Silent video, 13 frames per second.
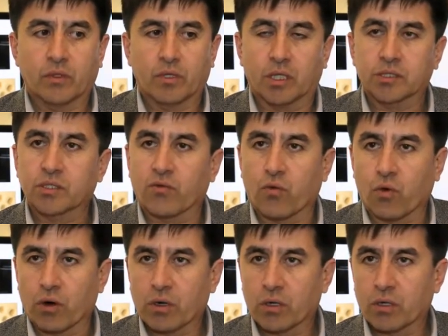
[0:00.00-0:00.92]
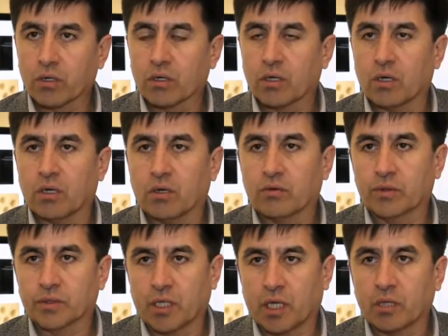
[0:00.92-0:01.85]
lots of work
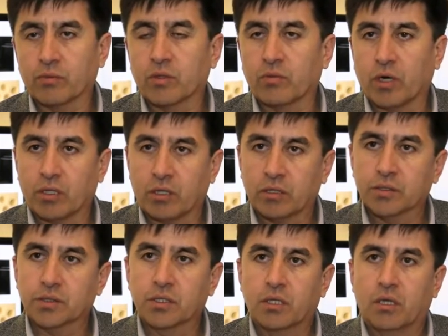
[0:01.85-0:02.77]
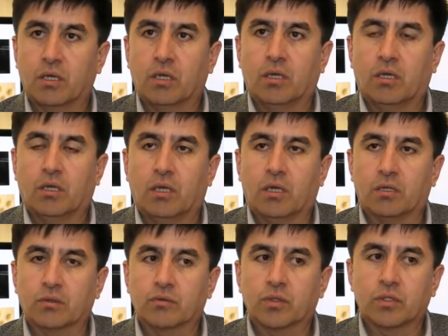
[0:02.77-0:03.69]
with animal models,
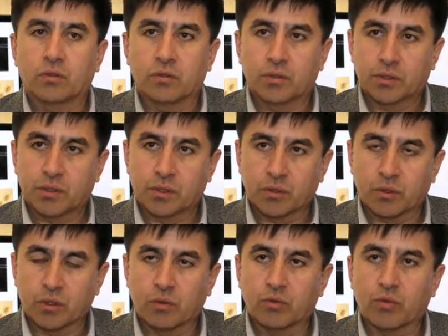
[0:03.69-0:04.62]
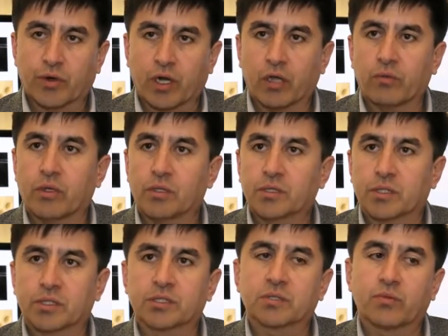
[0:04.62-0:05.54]
and we used non-human primates,
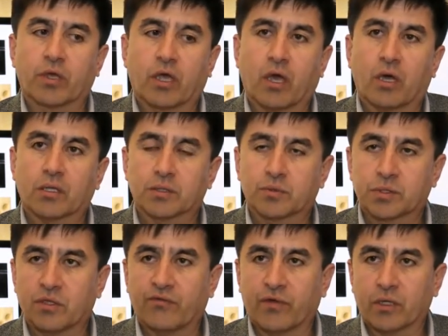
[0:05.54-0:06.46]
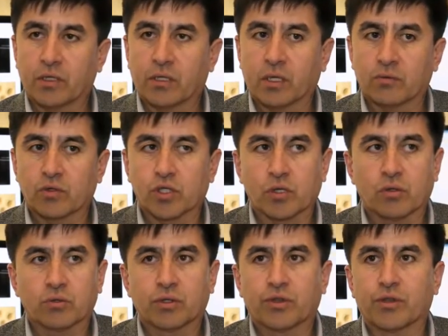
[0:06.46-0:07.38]
rhesus macaques specifically, and
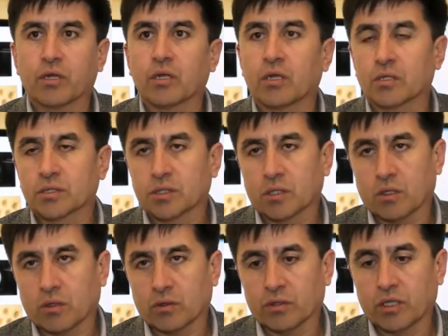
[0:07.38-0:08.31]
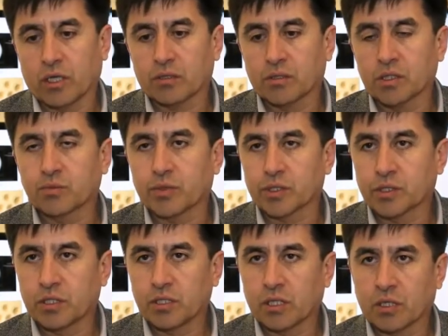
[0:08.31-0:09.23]
showed 3 years ago that this
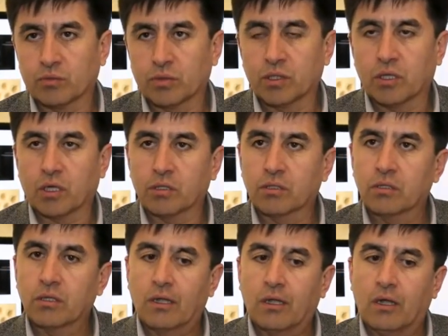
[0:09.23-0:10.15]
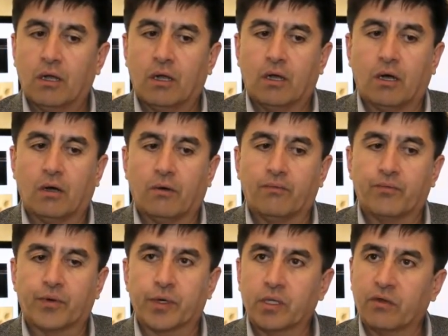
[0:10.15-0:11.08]
procedure can be done
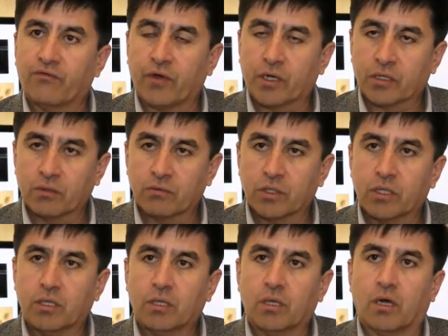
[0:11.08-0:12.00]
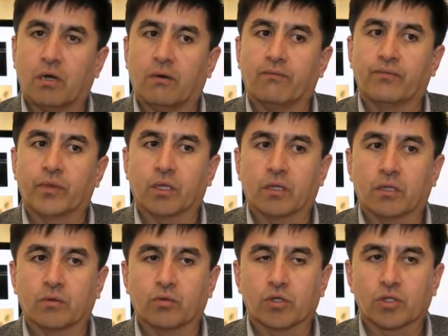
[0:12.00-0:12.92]
pretty effectively,
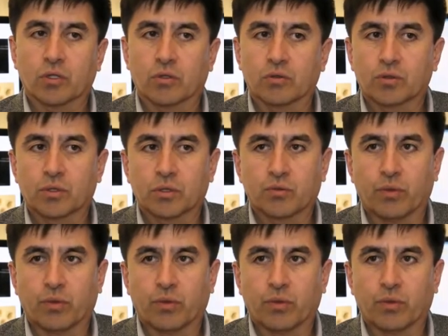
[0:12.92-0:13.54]
and we showed that